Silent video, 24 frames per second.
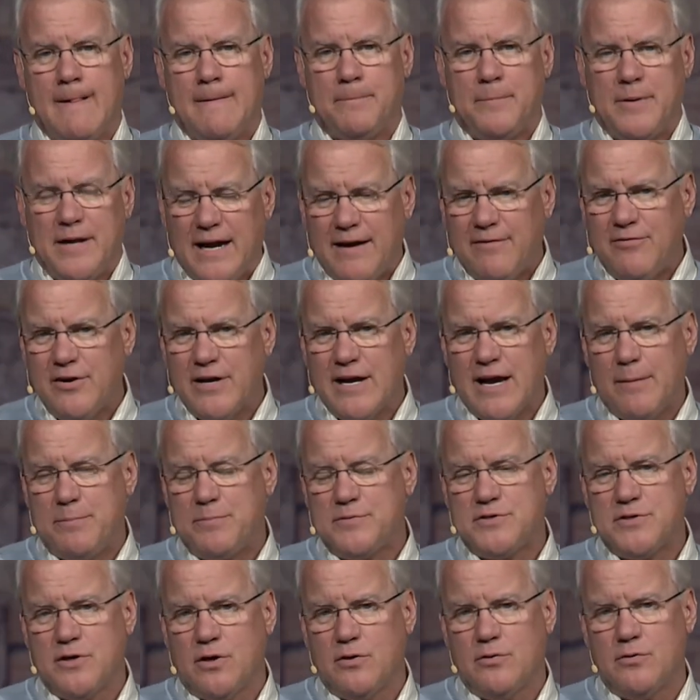But every
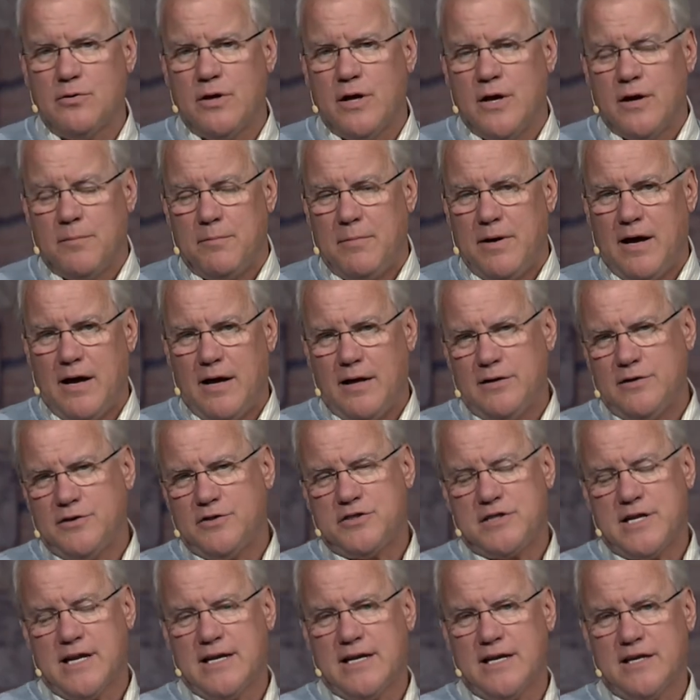episode, my
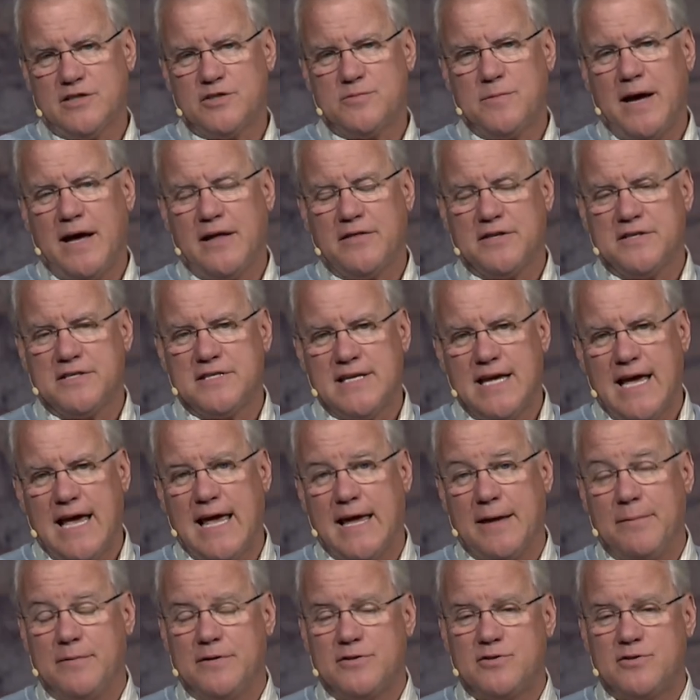understanding is about the same.